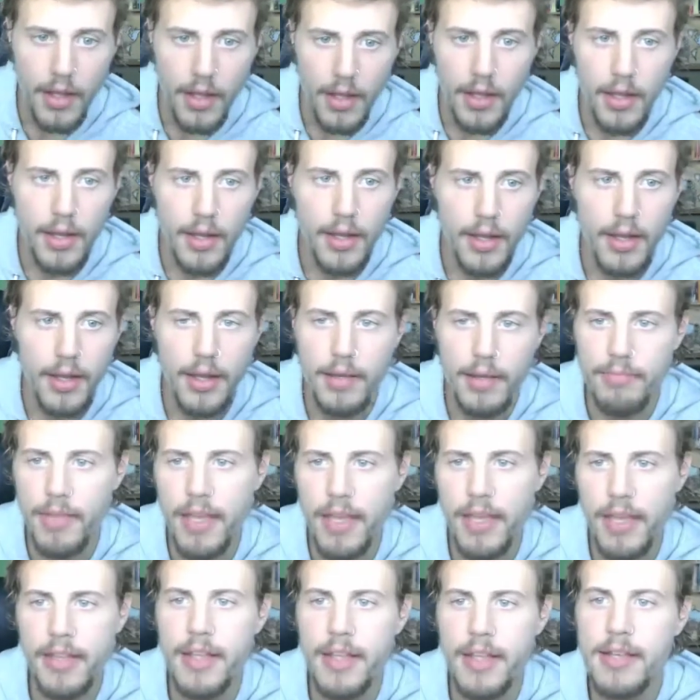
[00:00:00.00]

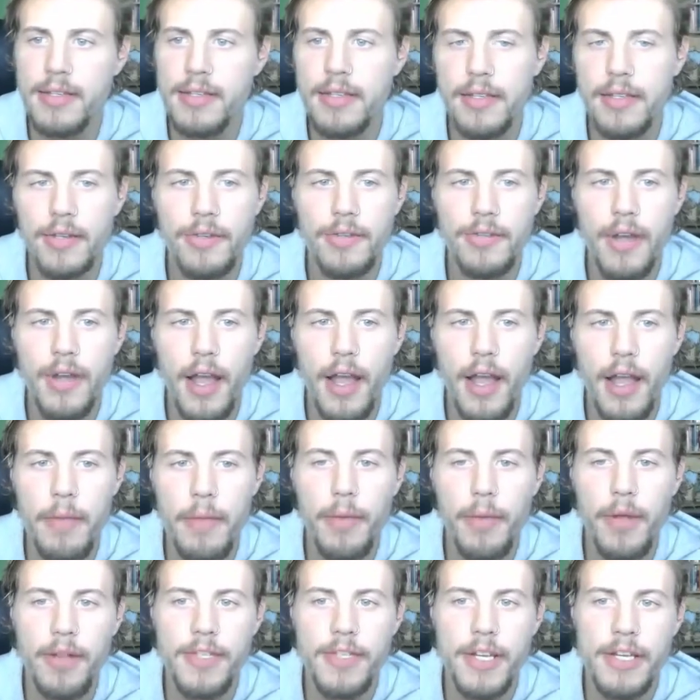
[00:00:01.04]
Hey class, so I
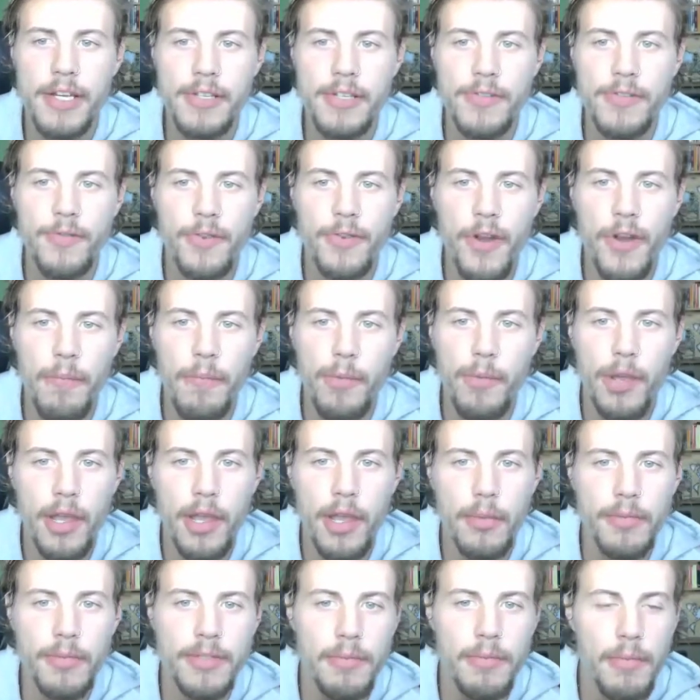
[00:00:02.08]
apologize for not being
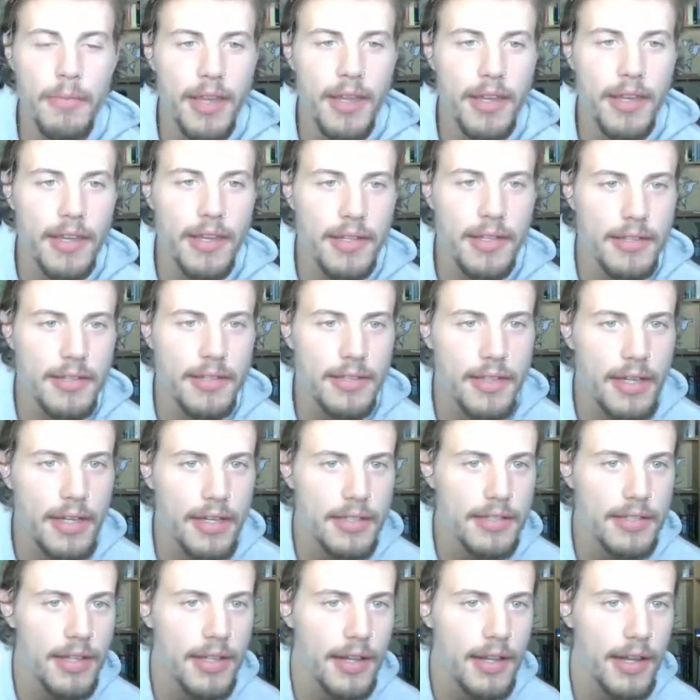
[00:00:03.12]
able to make it
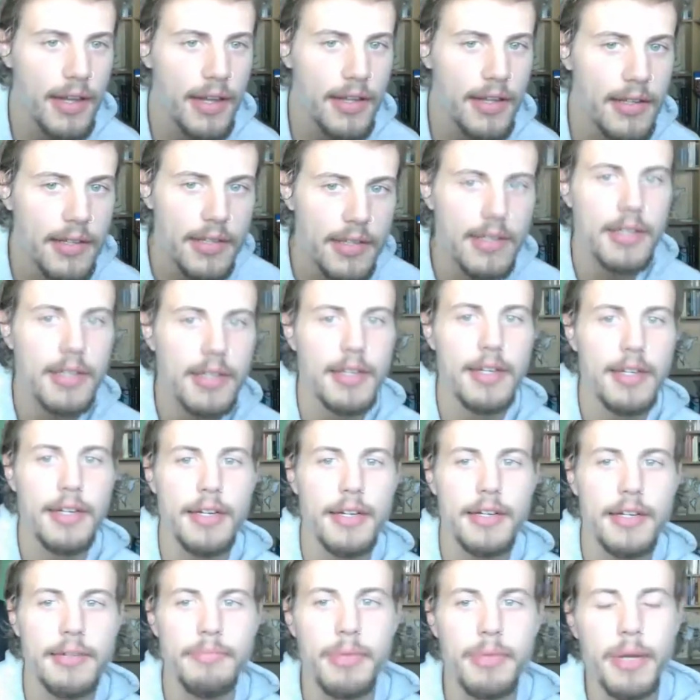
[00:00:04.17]
today,
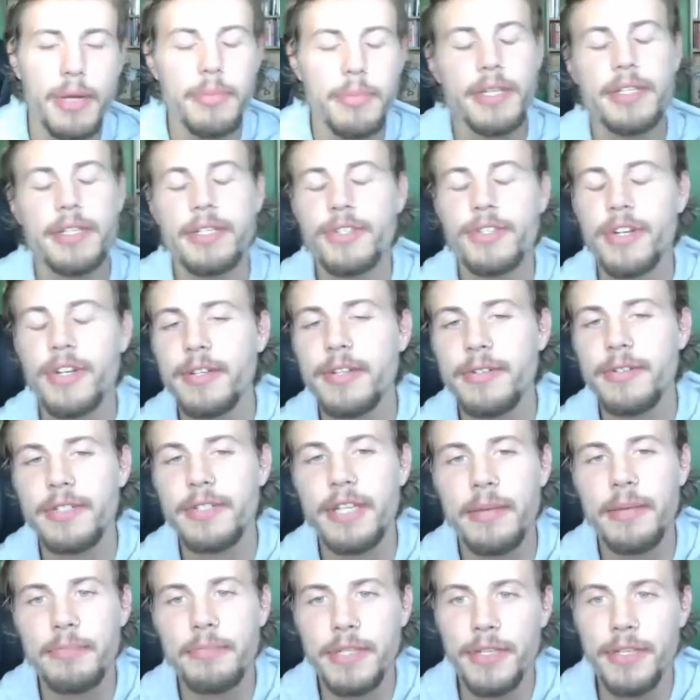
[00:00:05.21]
but I'm going to try to
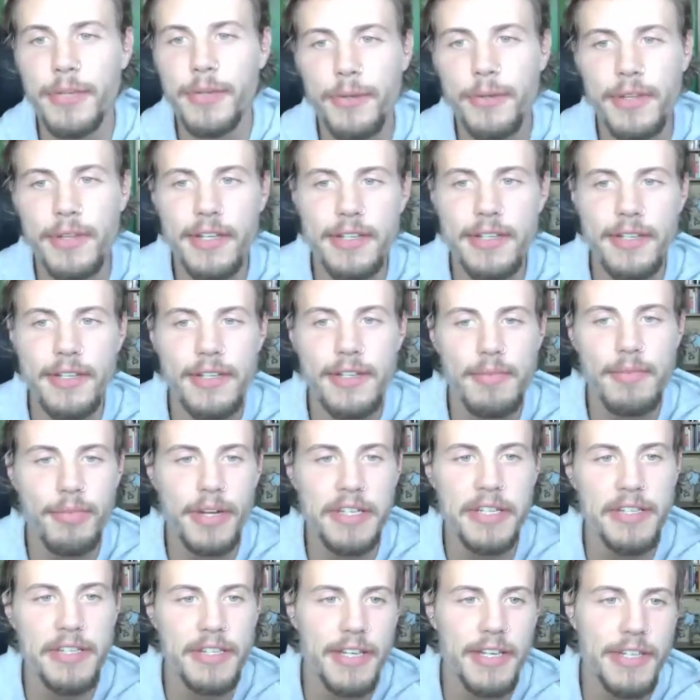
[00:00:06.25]
attempt to do this
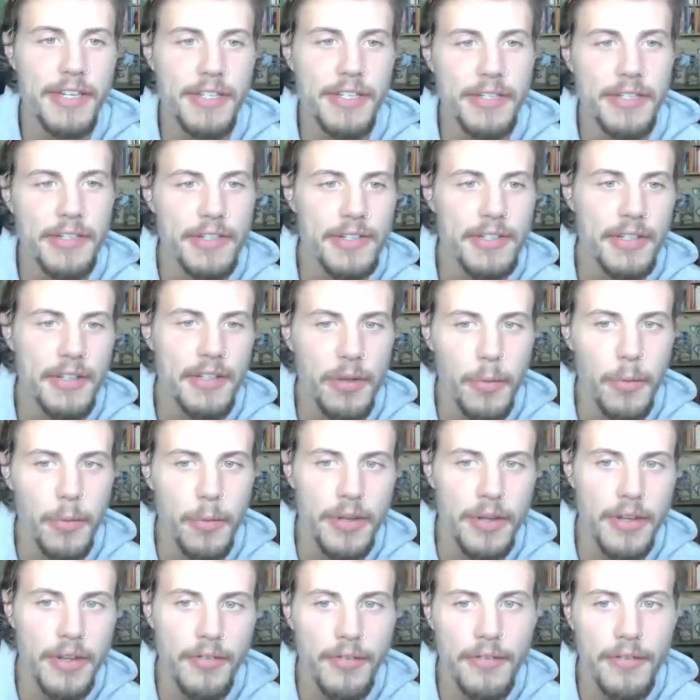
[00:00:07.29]
presentation just a little bit
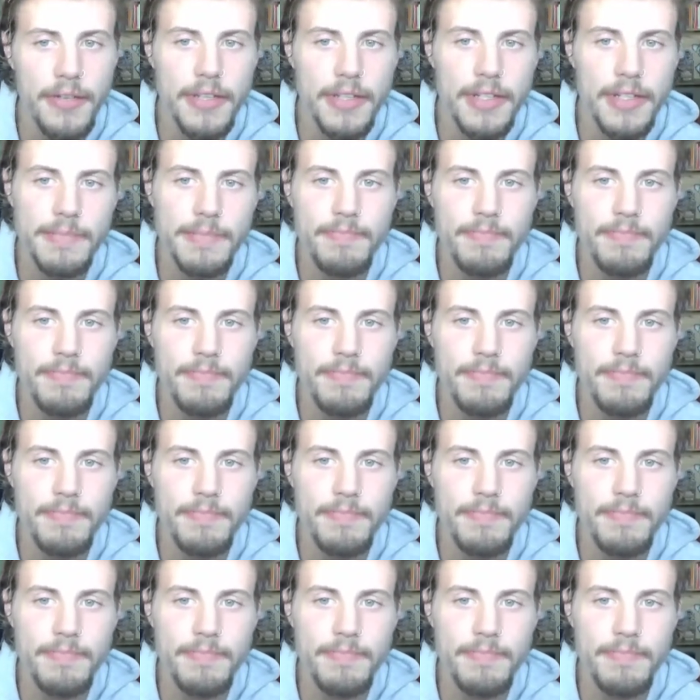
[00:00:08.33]
differently.